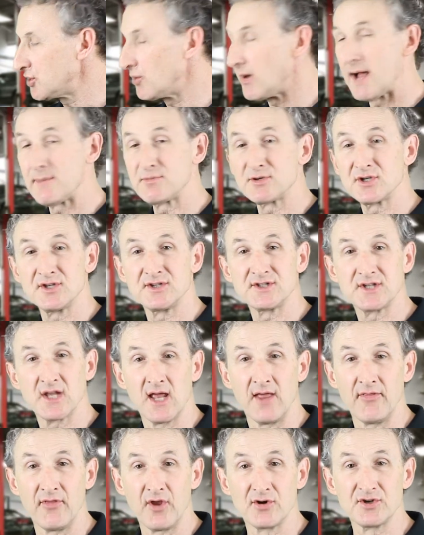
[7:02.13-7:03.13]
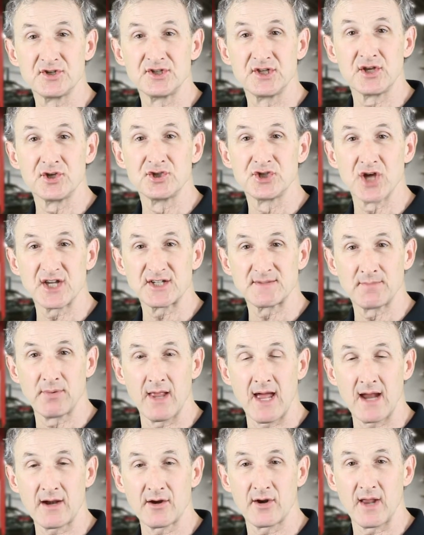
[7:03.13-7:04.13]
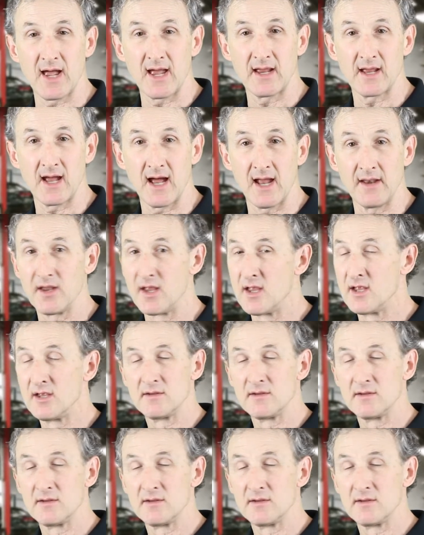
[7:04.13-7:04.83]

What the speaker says: options, and there's the adjust placard icon.